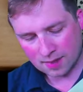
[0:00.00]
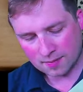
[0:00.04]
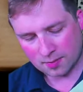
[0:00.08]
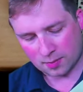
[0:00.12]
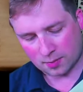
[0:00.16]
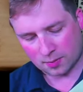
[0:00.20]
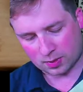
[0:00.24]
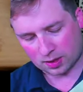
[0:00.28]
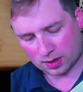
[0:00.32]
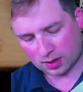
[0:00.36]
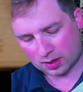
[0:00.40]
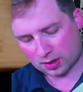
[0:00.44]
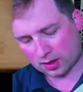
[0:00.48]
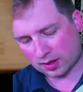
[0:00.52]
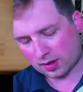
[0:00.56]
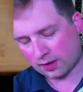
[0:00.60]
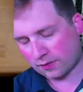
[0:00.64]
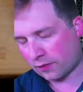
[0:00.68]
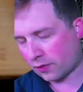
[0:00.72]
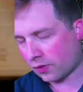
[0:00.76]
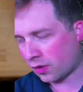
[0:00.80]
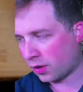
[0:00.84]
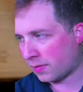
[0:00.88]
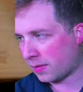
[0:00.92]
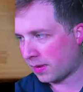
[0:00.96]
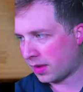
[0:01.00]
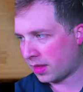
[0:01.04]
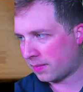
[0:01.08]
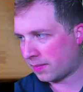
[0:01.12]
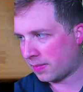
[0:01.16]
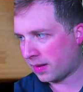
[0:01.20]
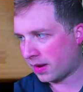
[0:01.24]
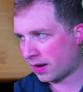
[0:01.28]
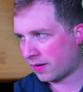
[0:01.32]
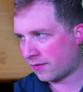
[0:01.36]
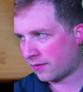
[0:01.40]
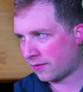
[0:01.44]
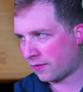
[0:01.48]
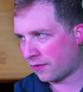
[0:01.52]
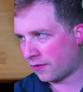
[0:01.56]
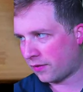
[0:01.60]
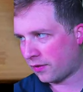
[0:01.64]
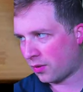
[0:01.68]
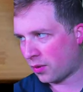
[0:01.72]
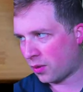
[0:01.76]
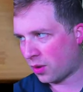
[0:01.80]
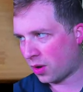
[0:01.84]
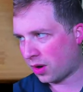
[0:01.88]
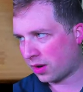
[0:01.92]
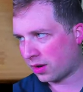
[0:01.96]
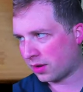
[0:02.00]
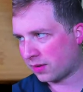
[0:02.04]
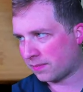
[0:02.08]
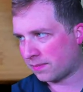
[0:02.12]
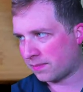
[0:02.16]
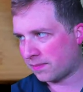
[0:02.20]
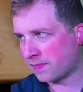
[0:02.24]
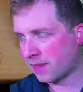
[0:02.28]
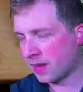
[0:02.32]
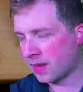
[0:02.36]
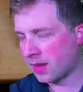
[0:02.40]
but we're going to leave room on the bottom for the,